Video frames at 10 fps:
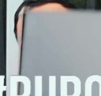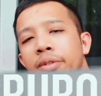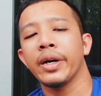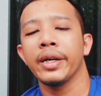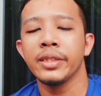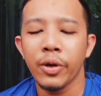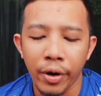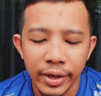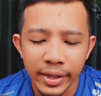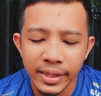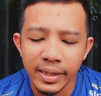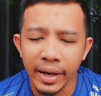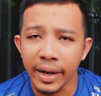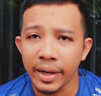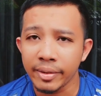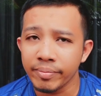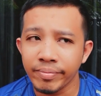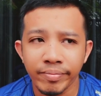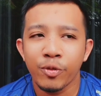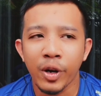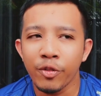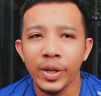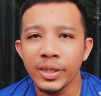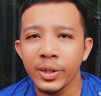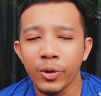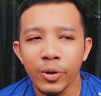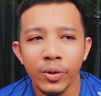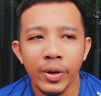So I actually ordered this like 5 days ago,